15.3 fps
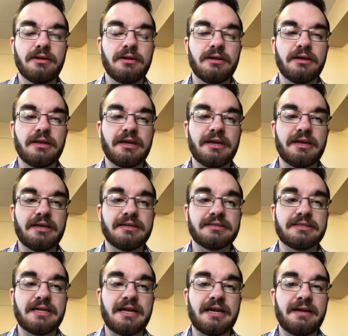is
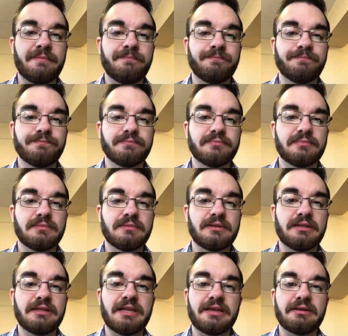that
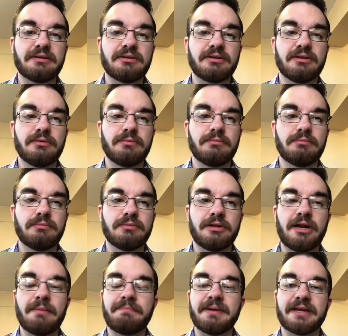they're
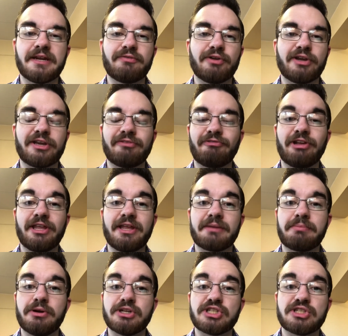not big enough where you could really like
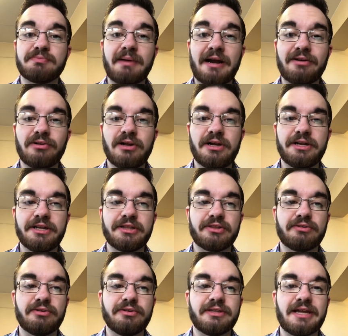put a spiral on it and
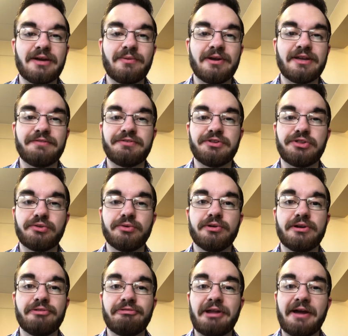throw it that way. If you threw
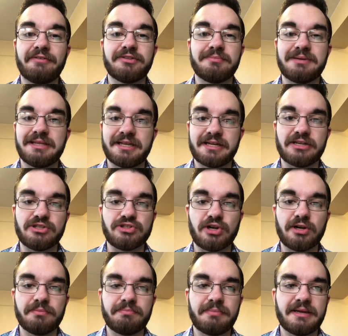it, it would have to be like a
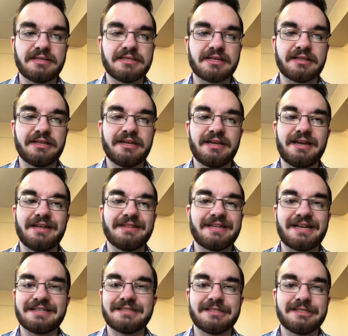dart basically, and
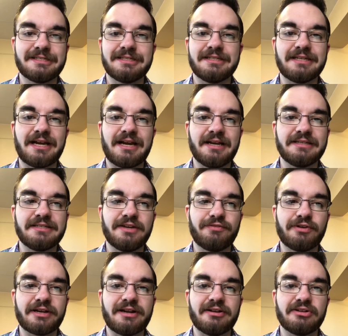that's not ideal
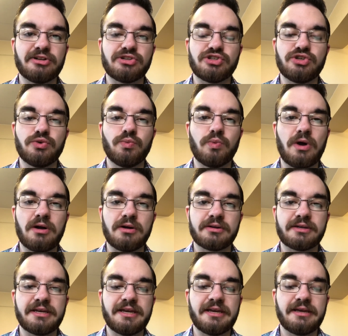for a carrot. They're too
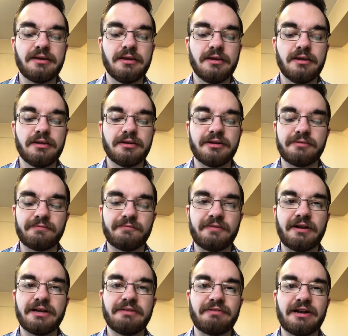wonky. They're
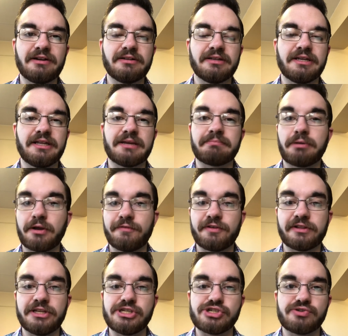very rarely like
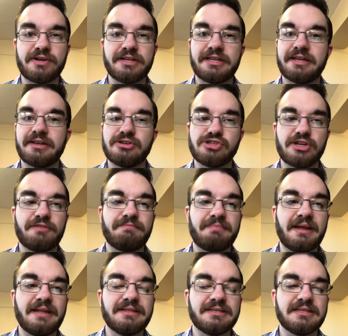perfectly straight. They usually have
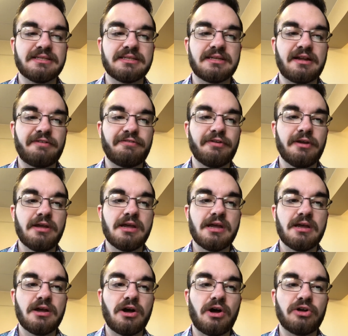bends and stuff.
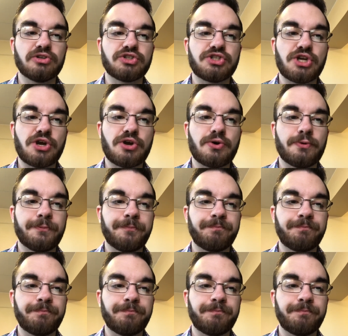Also,